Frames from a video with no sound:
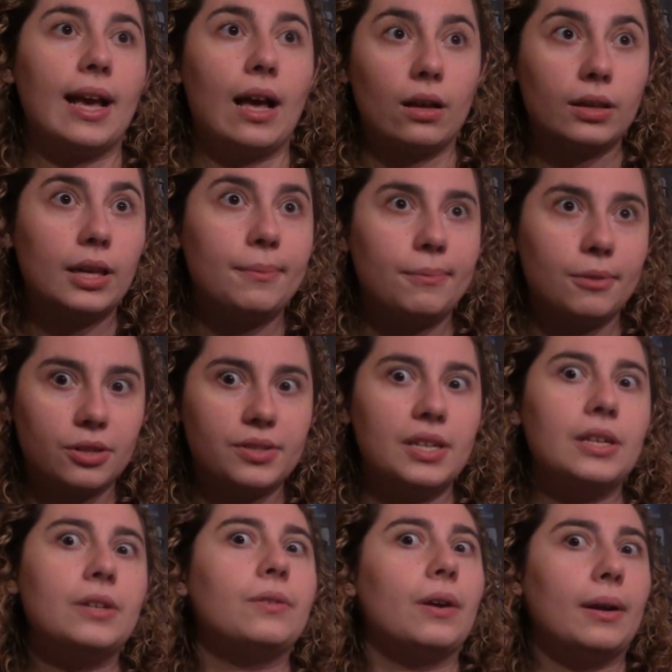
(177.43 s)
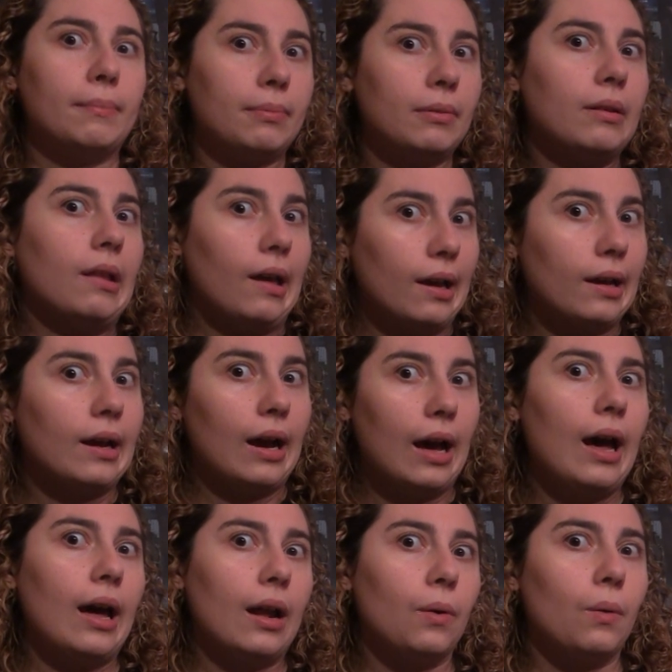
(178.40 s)
I'll keep your secret, but like,
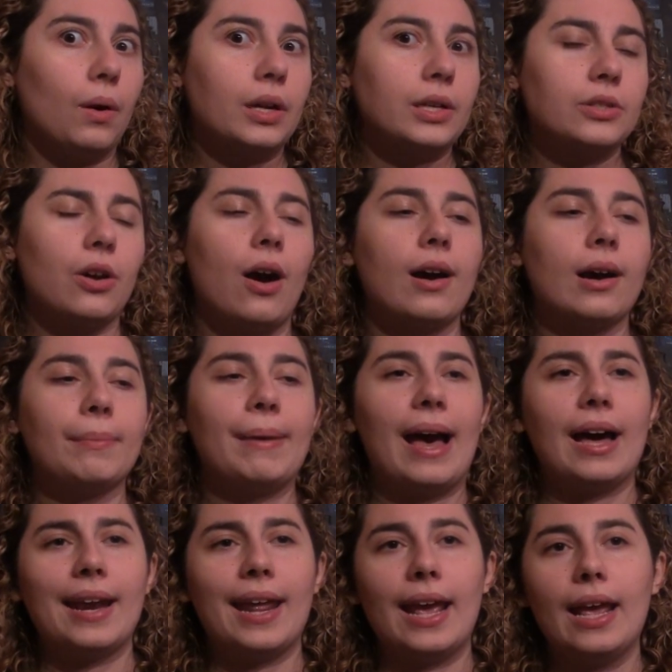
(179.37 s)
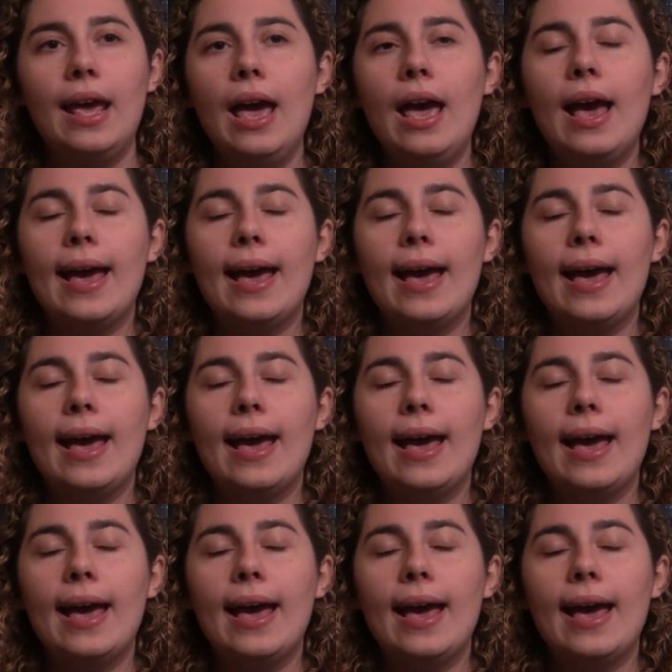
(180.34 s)
I don't want to talk about it.